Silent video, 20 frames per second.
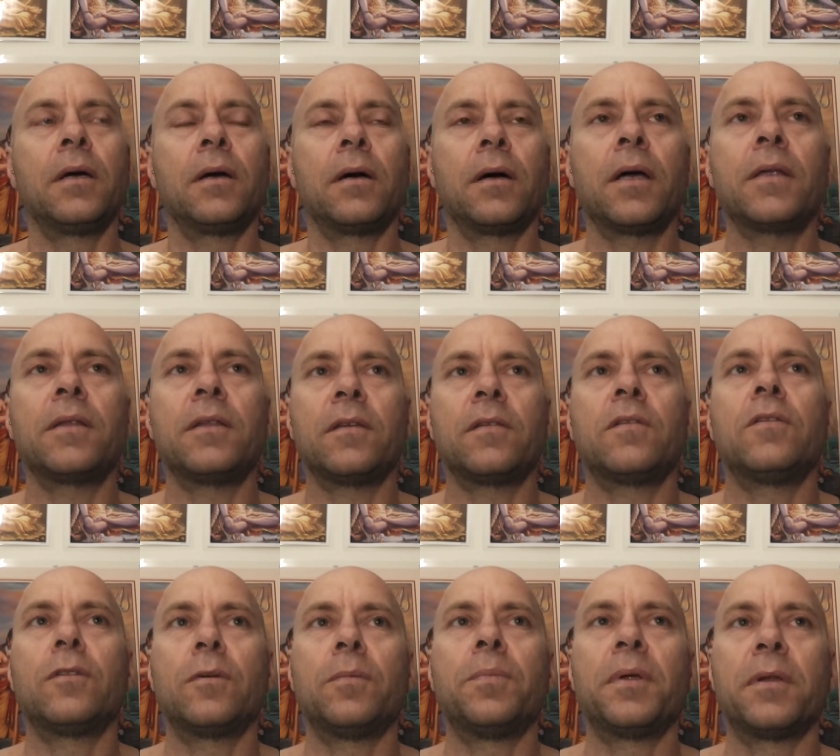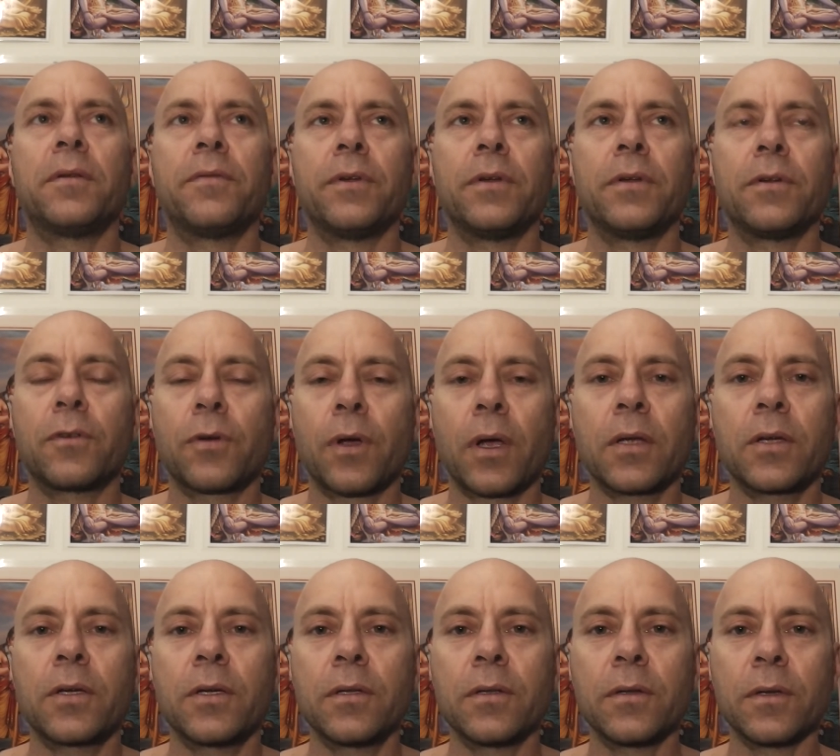I had this little bit of an
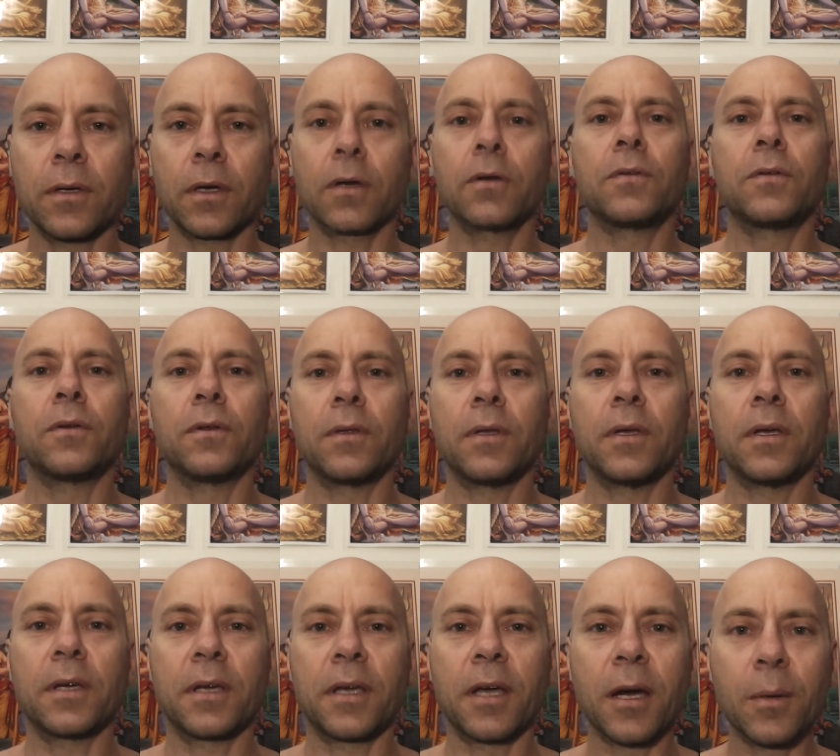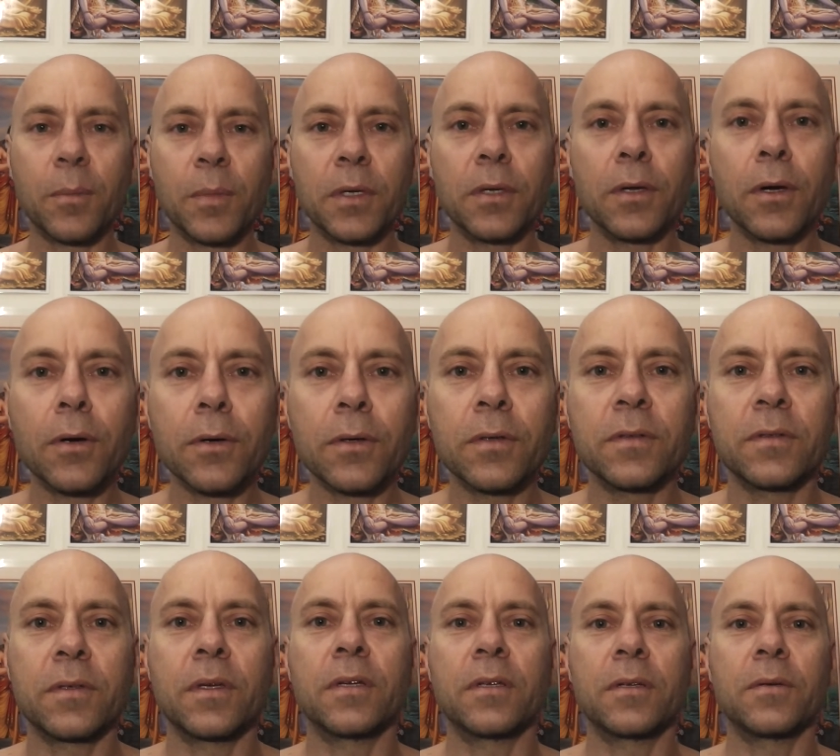attraction to go to the Agama Yoga
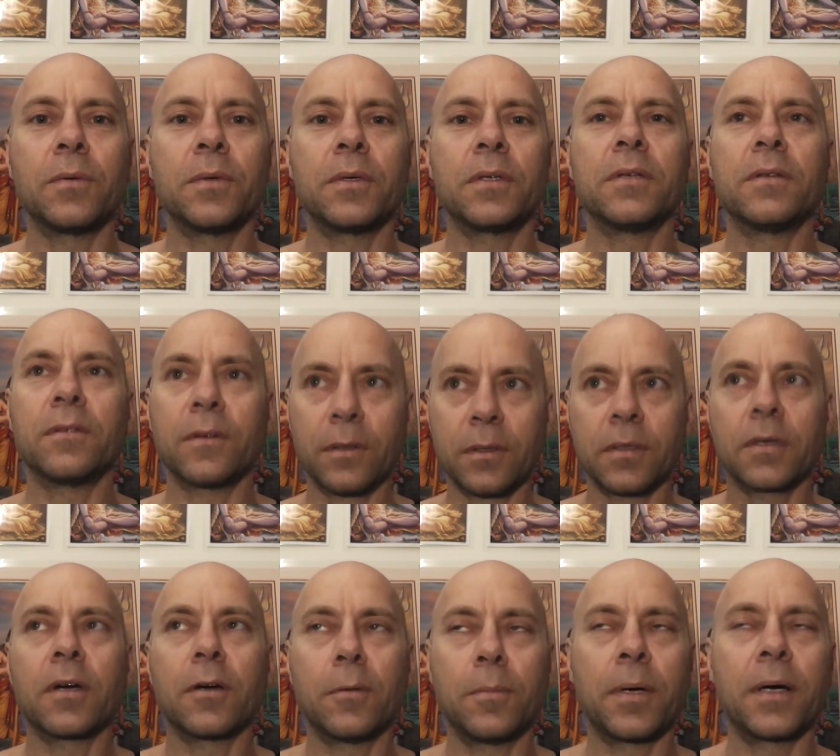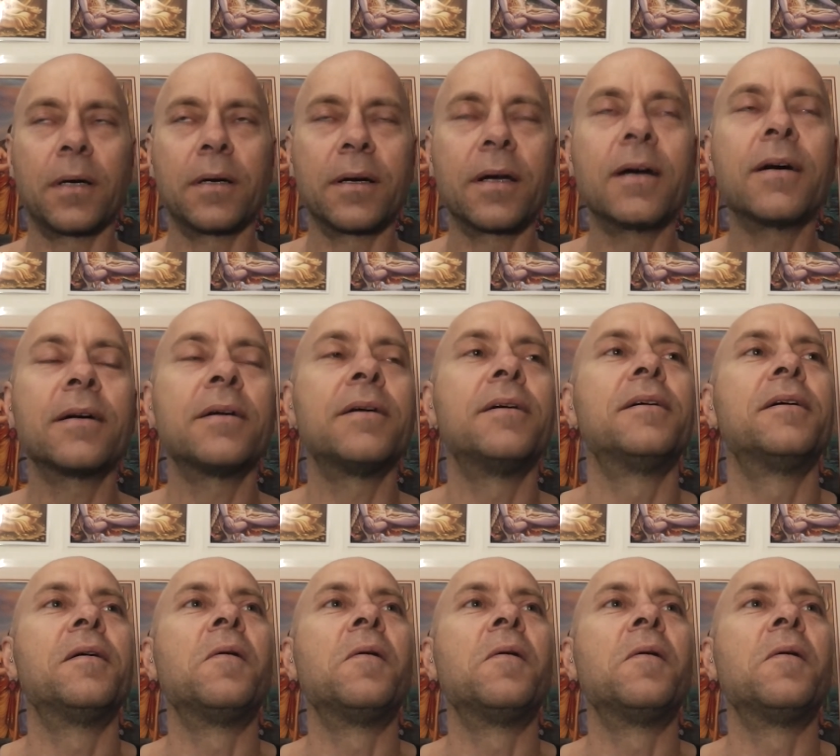Centre, which is on Koh Phangan."